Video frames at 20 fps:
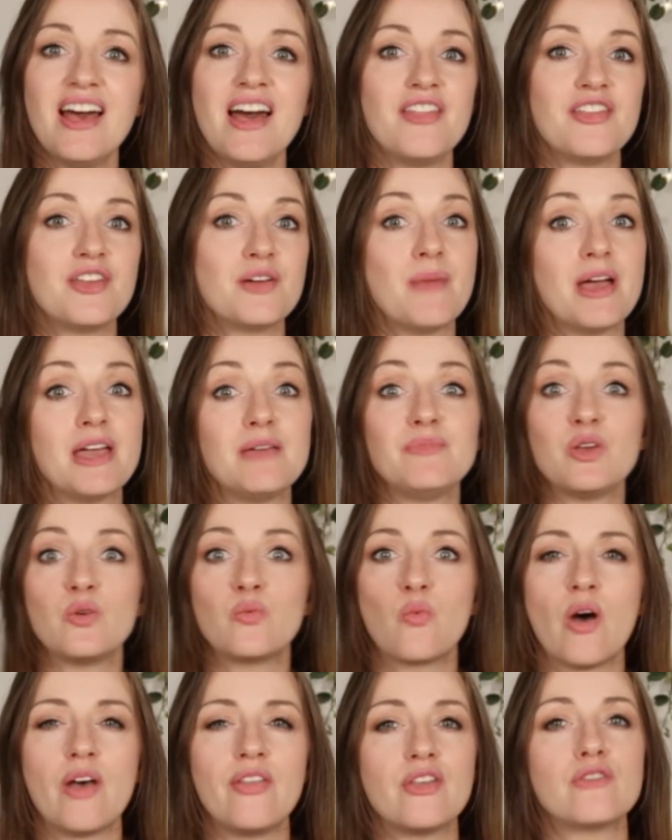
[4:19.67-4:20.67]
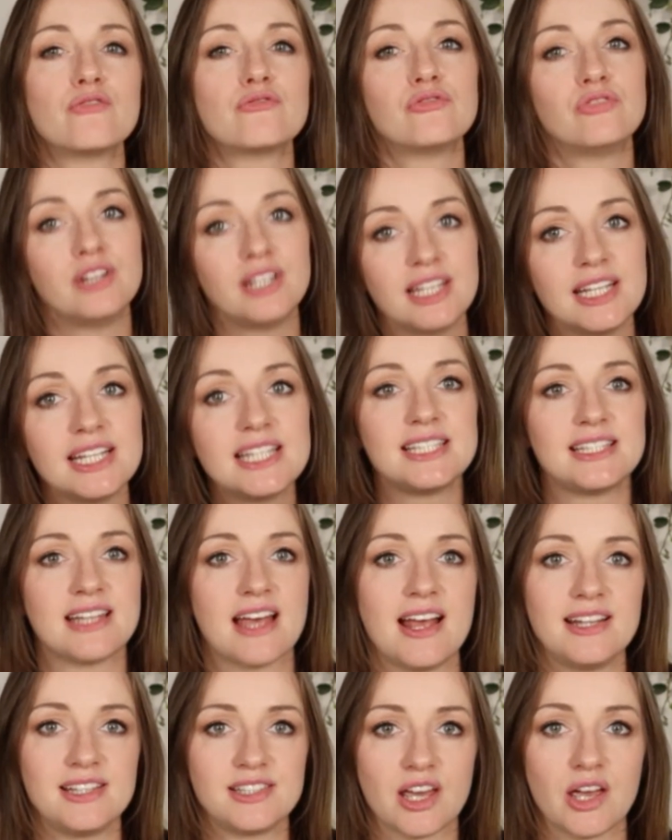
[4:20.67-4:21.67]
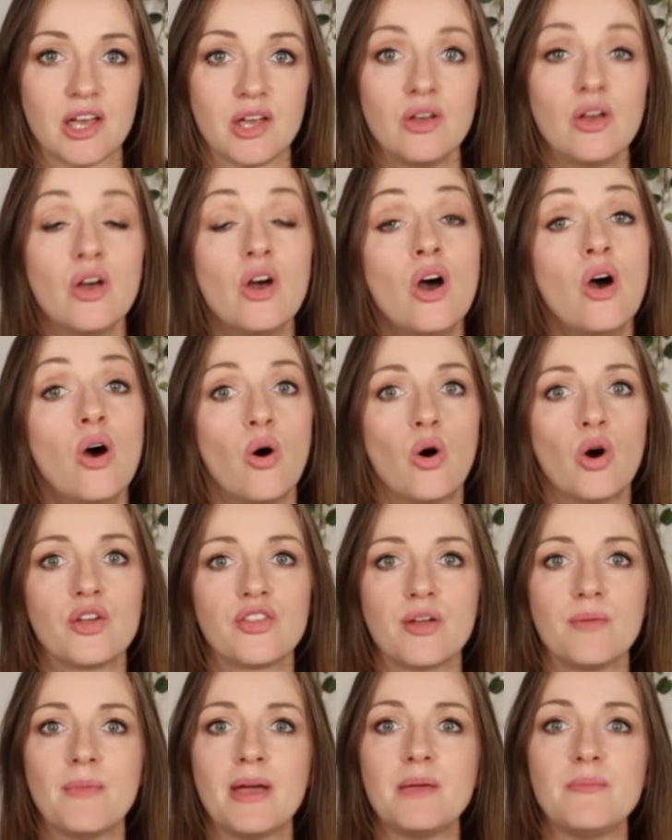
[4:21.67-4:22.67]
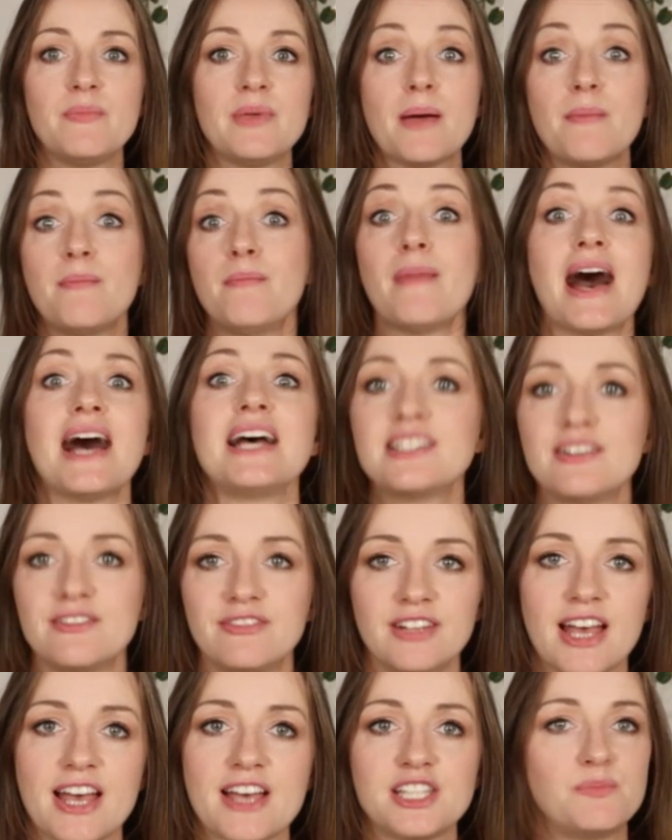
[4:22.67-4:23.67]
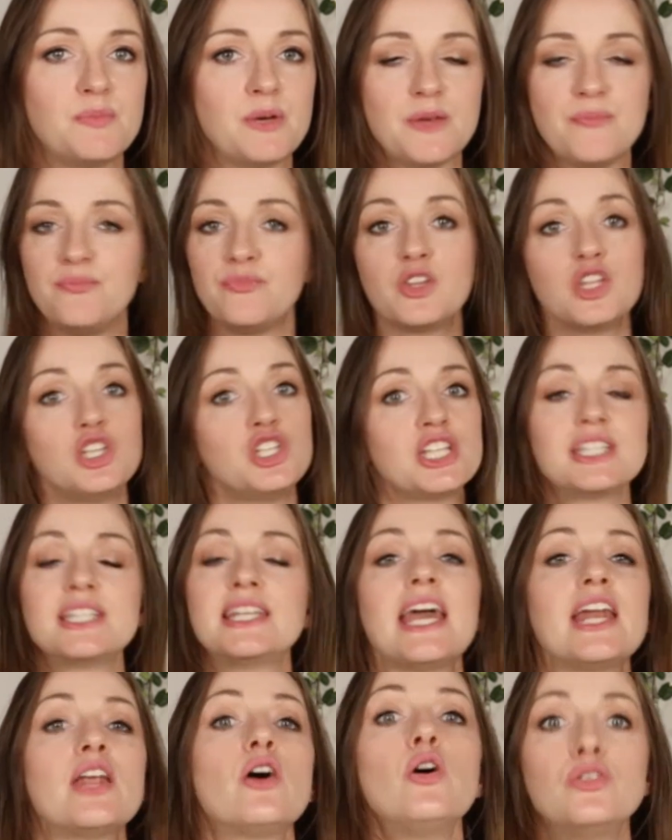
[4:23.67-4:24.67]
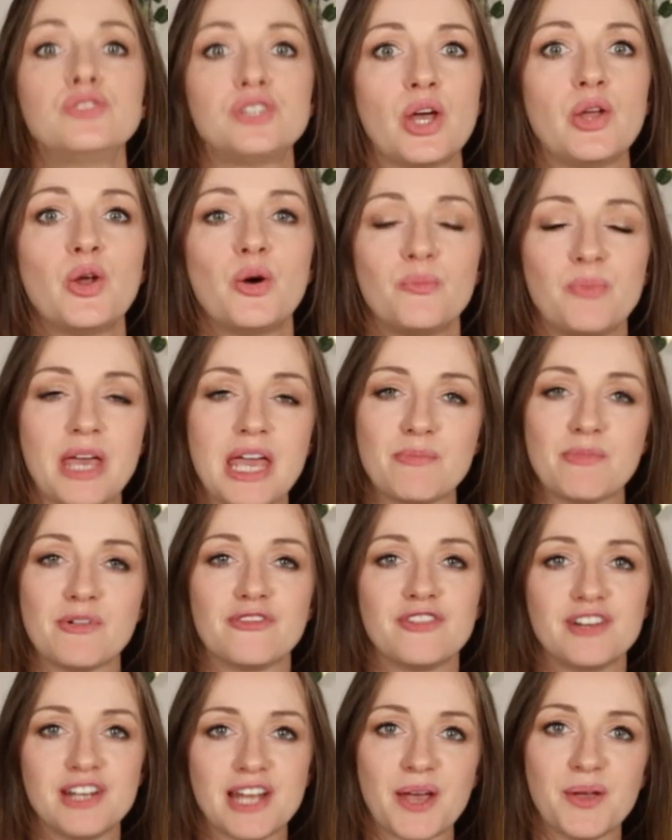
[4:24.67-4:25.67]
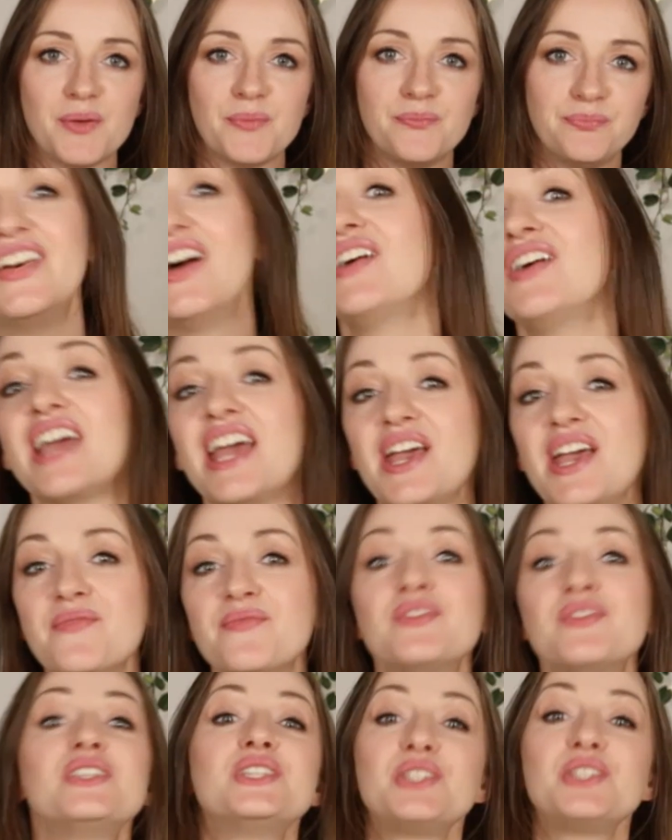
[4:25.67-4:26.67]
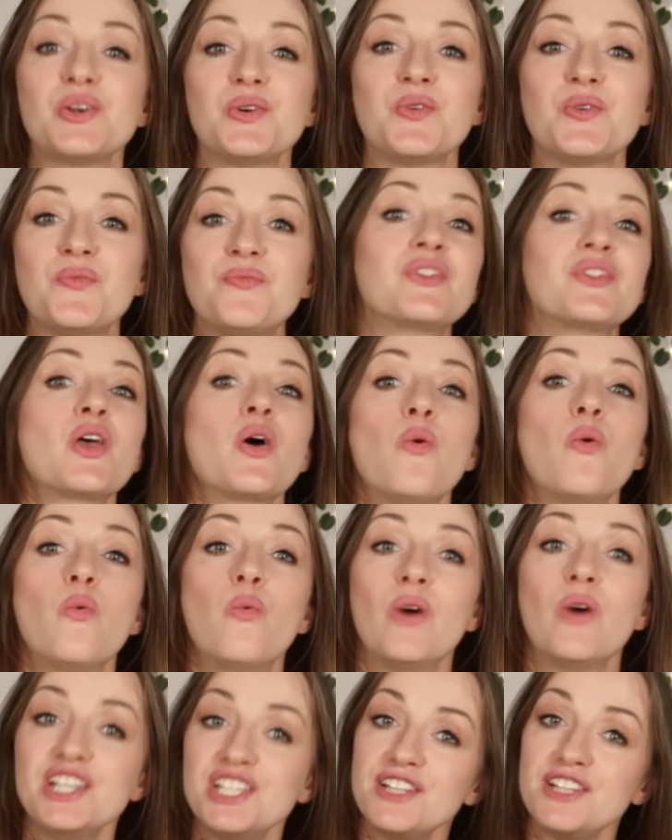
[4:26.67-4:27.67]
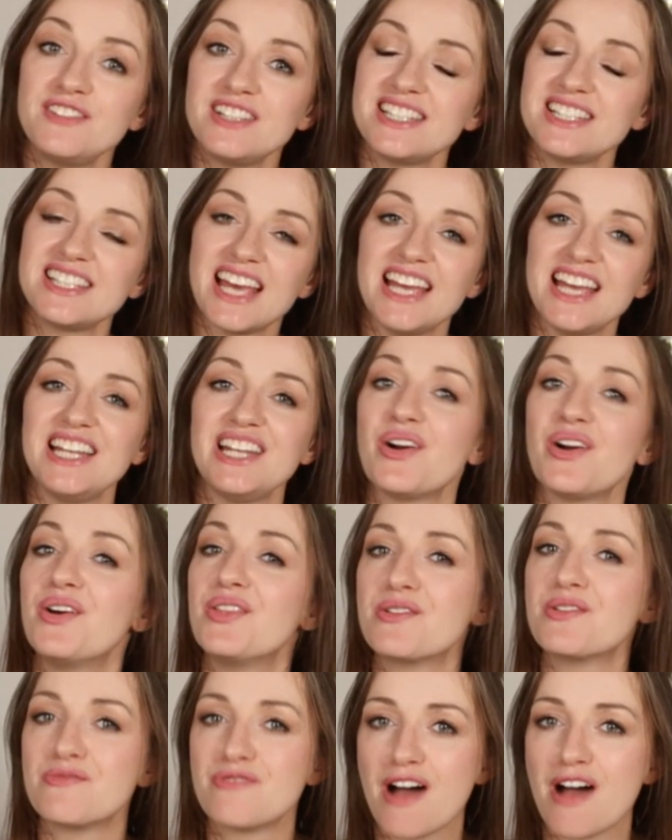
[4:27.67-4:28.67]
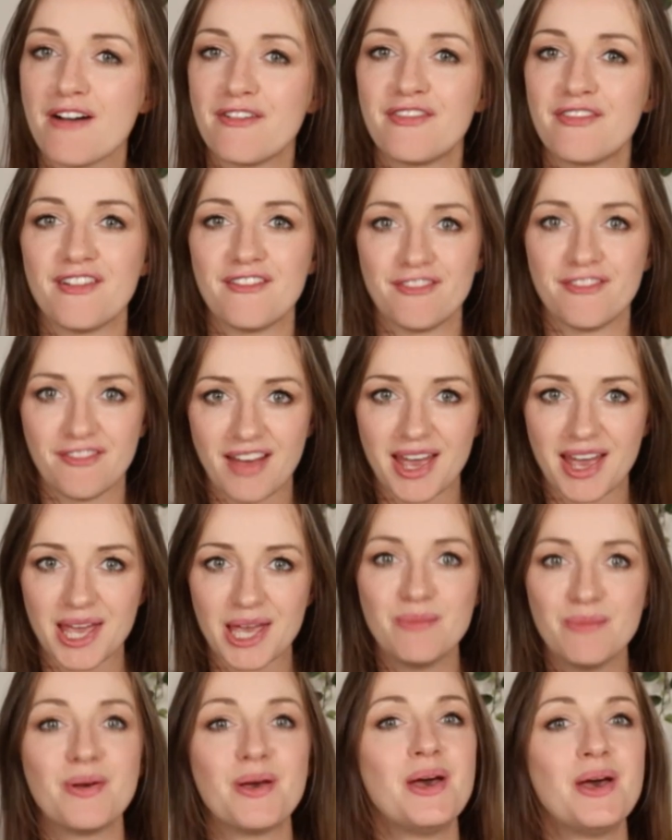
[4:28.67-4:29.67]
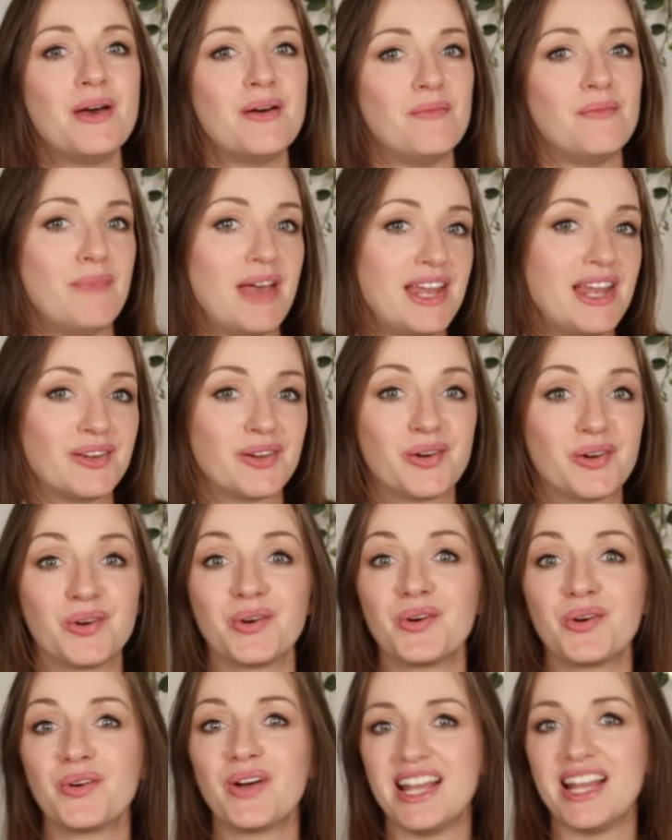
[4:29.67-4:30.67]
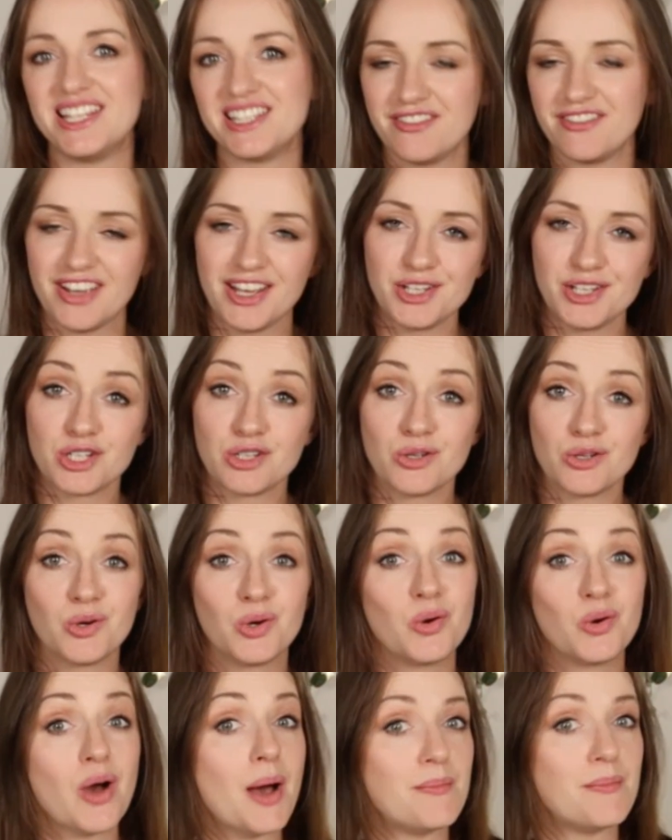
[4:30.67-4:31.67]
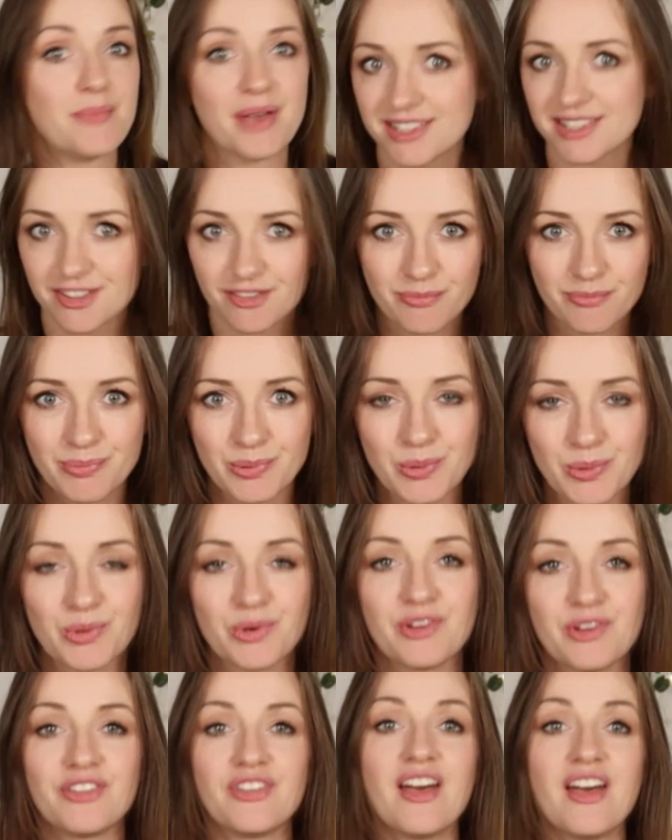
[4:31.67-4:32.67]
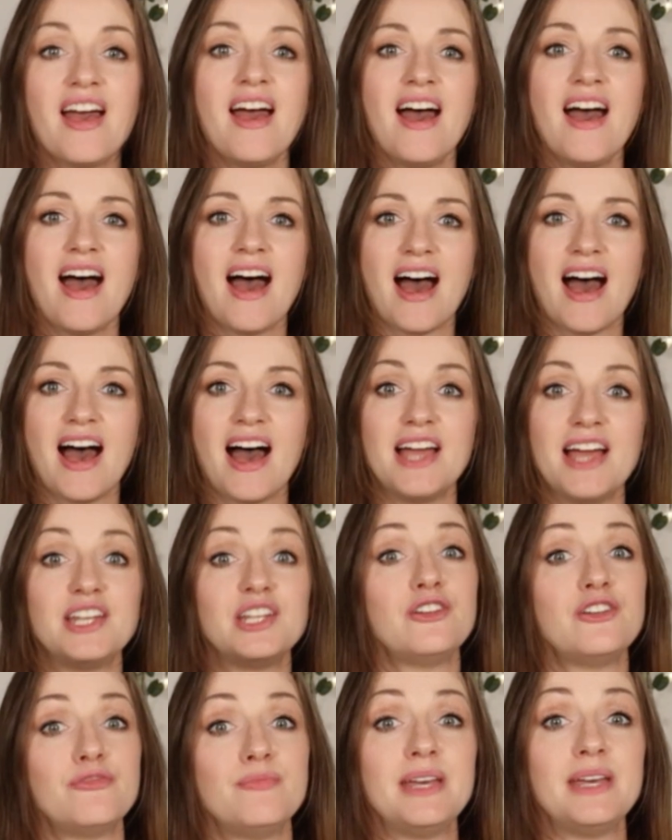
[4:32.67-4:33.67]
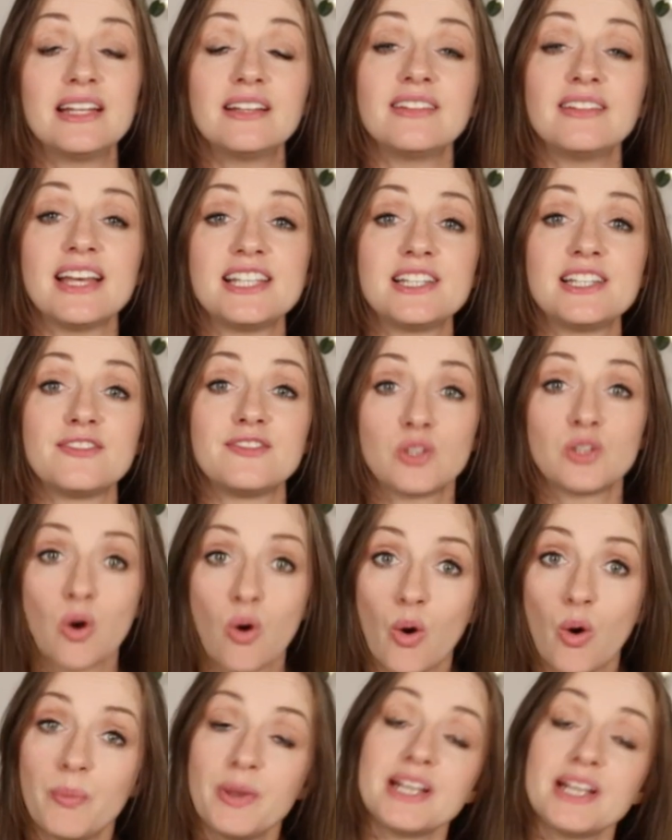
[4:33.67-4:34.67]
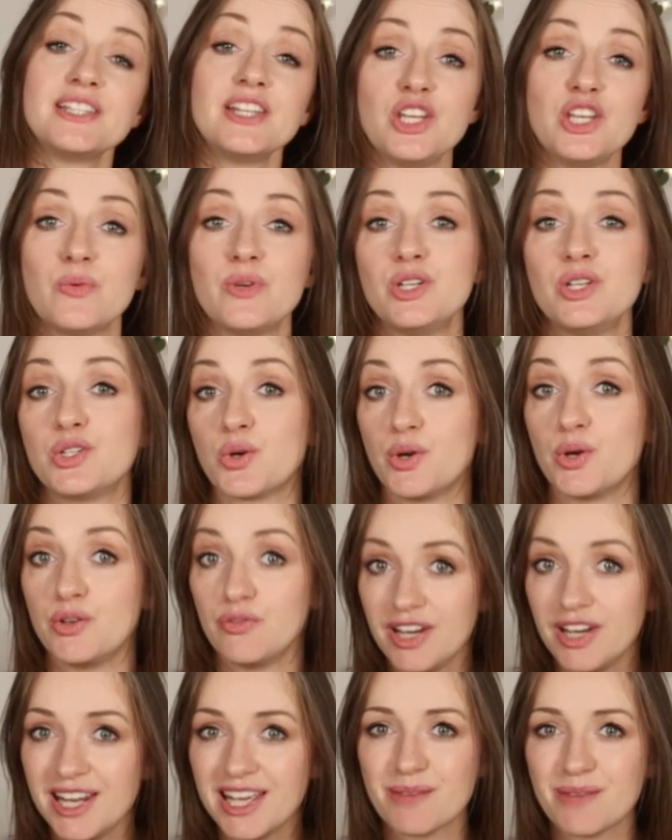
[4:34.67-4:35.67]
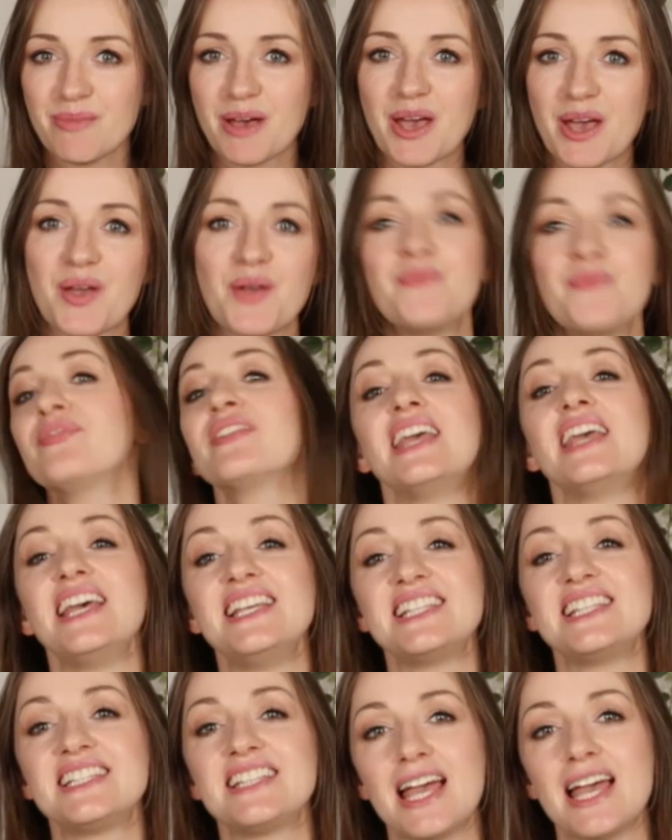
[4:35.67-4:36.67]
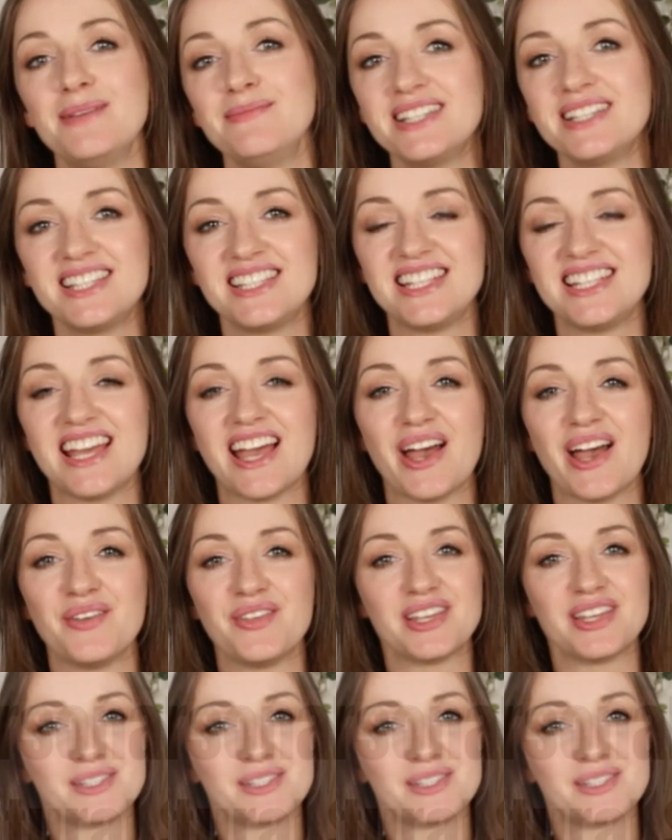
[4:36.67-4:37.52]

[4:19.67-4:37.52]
There might be one that really stands out, or there might be a massive list, but just get it all down on paper for now. Okay, so once you've decided on the rough vibe, medical, interventional, a mix of both, and you've made a list of topics that you enjoy reading about, it's time to see how this